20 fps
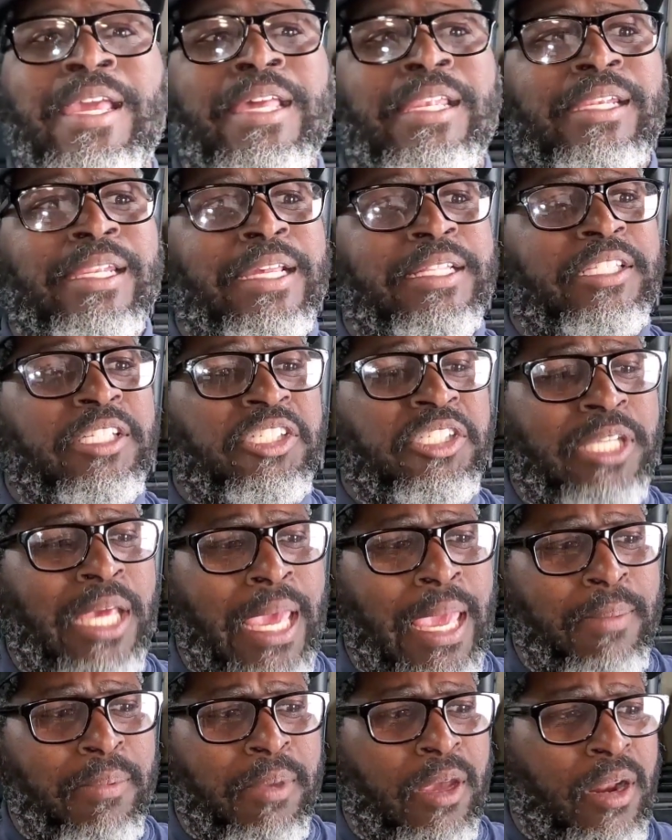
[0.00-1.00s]
let this
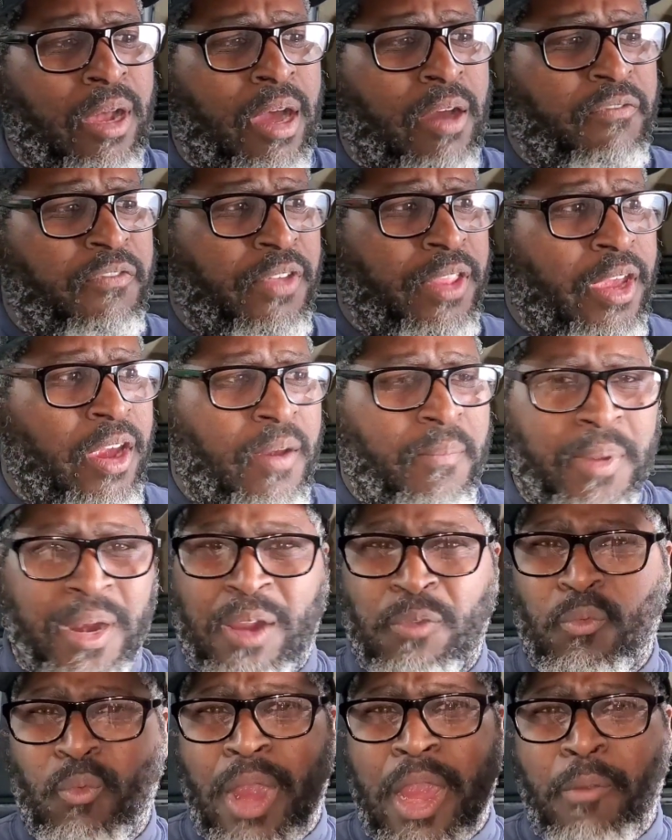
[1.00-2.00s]
tape get off of there.
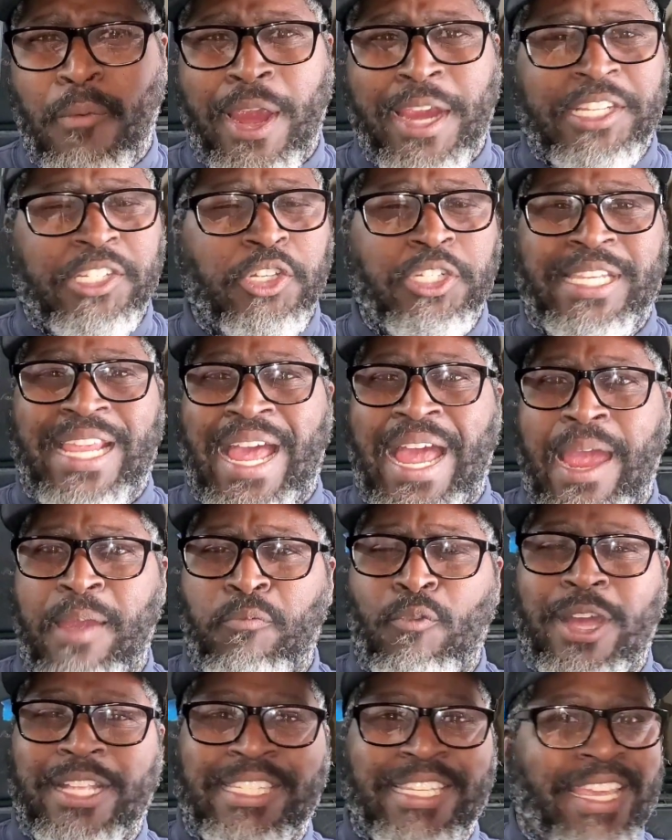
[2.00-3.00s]
But why waste your time?
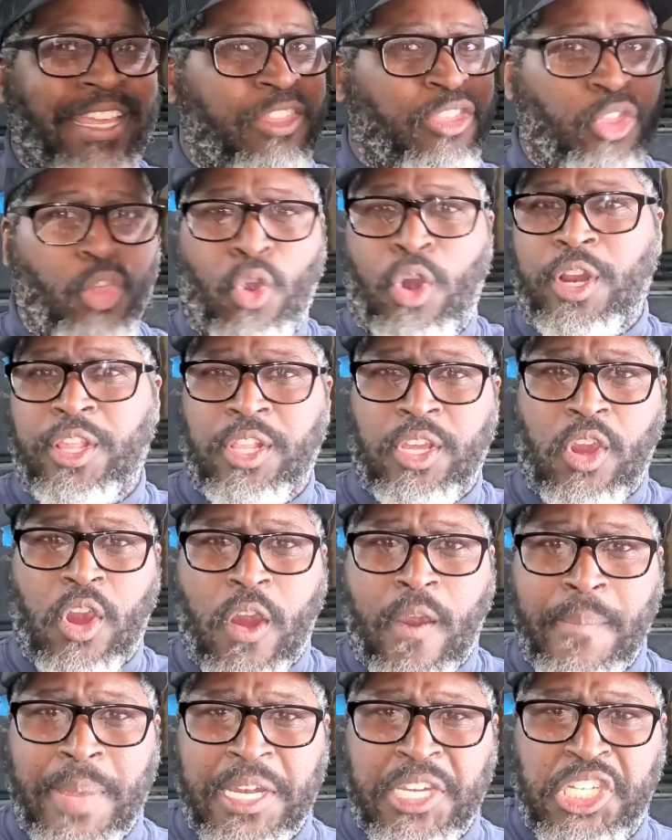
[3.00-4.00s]
Once again, throw it in the
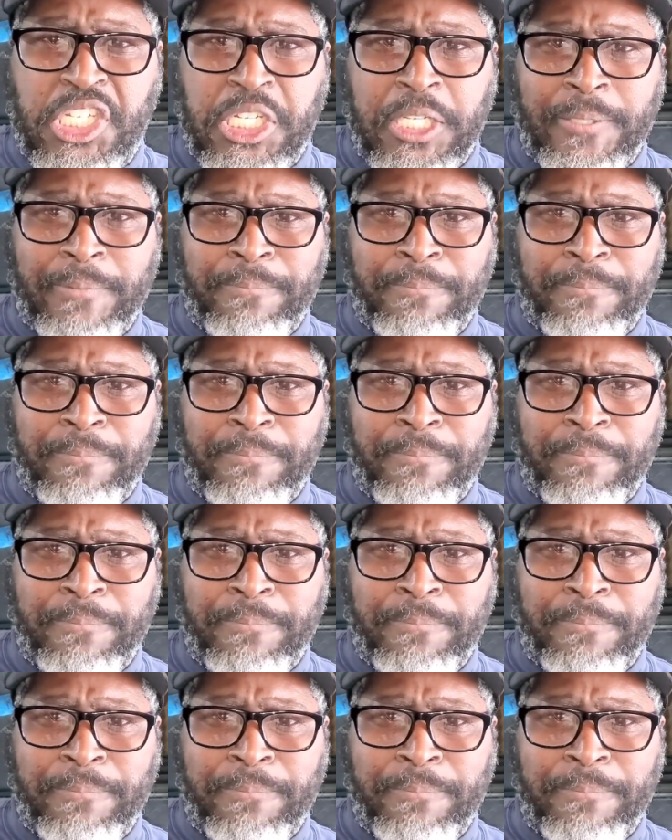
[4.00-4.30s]
garbage.